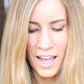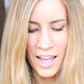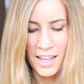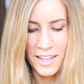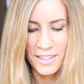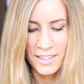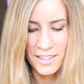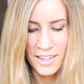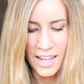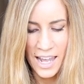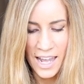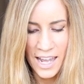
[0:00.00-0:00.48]
I
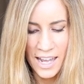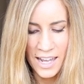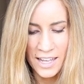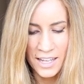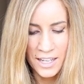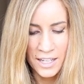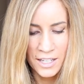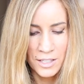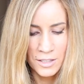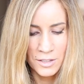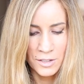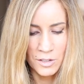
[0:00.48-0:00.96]
say,
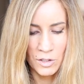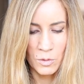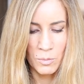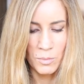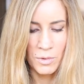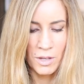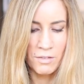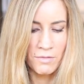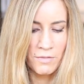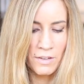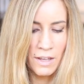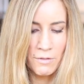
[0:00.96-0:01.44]
do
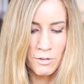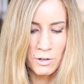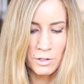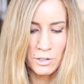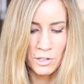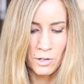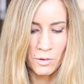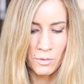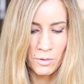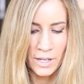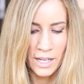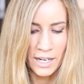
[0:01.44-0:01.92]
me a favor,
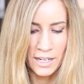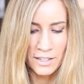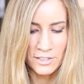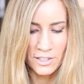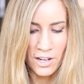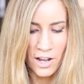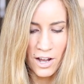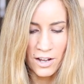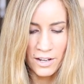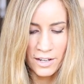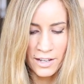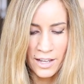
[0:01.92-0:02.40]
don't get a
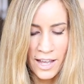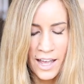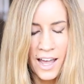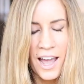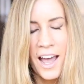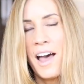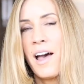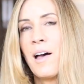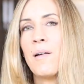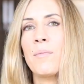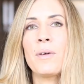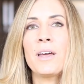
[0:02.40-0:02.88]
dog.
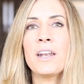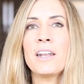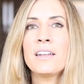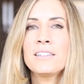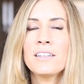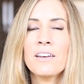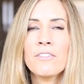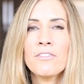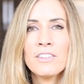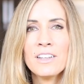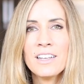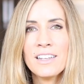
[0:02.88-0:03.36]
Um, and I
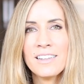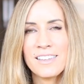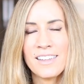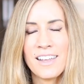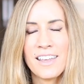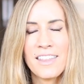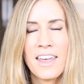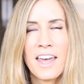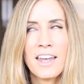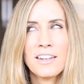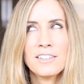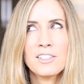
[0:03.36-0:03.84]
definitely
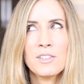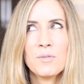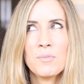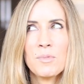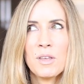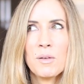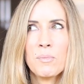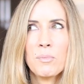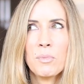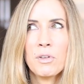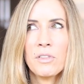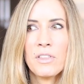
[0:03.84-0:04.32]
say that to
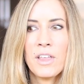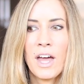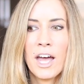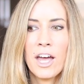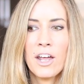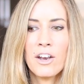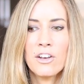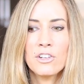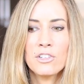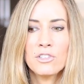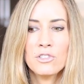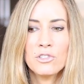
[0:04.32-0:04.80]
people
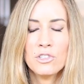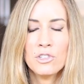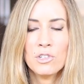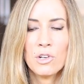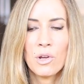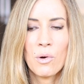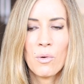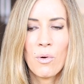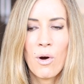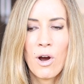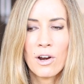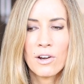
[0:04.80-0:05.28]
that, you
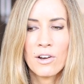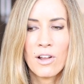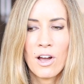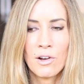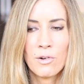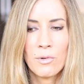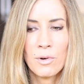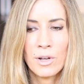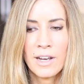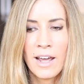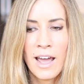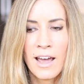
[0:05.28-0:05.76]
know, are
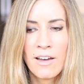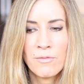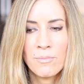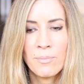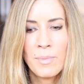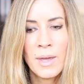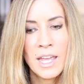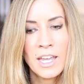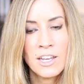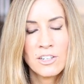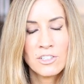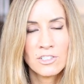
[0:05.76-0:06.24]
not going to have
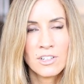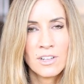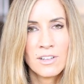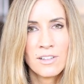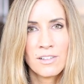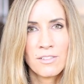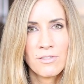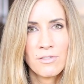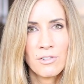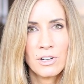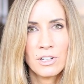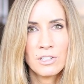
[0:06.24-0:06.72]

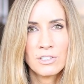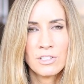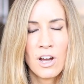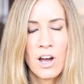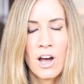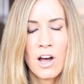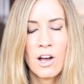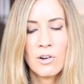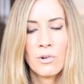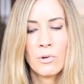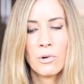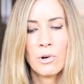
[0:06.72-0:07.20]
patience for a
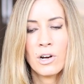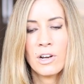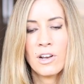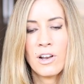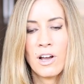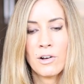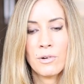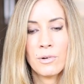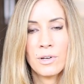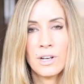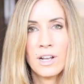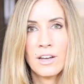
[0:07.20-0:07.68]
dog, or are
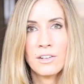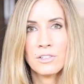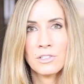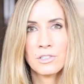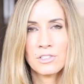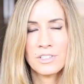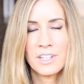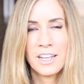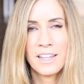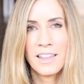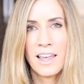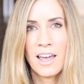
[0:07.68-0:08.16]
not going to
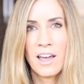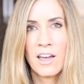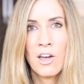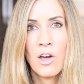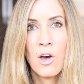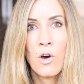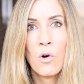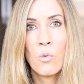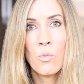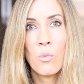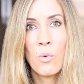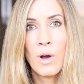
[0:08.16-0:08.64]
understand that
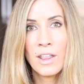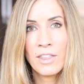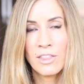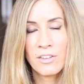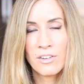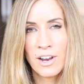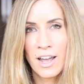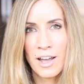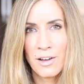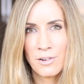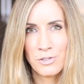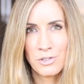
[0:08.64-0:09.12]
when
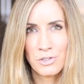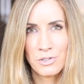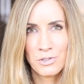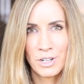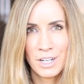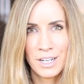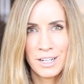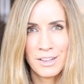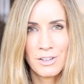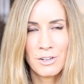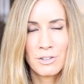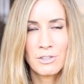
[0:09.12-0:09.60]
they're house
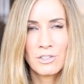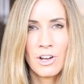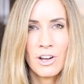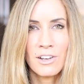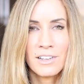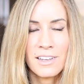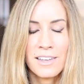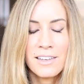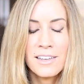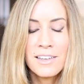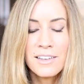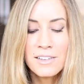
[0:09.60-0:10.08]
training, their
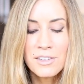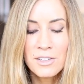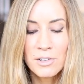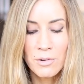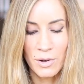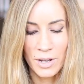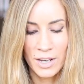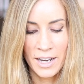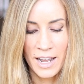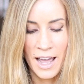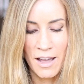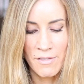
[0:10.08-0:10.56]
dog is
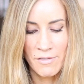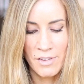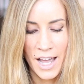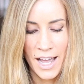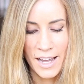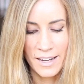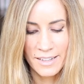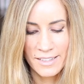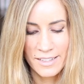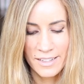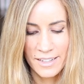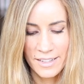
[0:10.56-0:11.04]
going to have
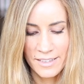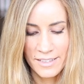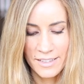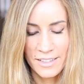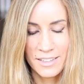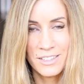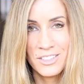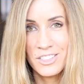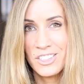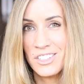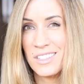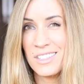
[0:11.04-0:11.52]
accidents.
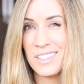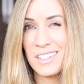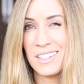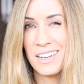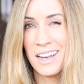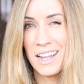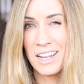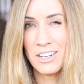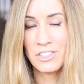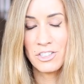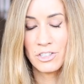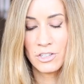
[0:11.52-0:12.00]
It's just the
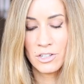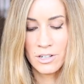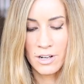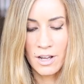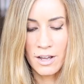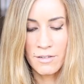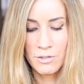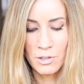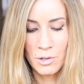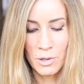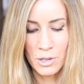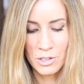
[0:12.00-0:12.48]
nature
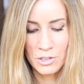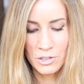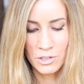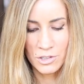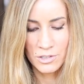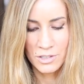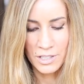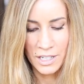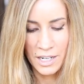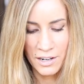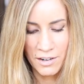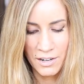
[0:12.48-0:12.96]
of Yorkshire
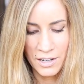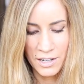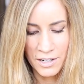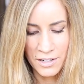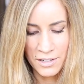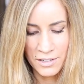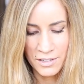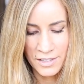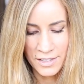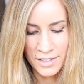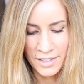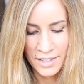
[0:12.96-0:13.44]

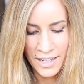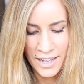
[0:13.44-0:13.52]
Terriers.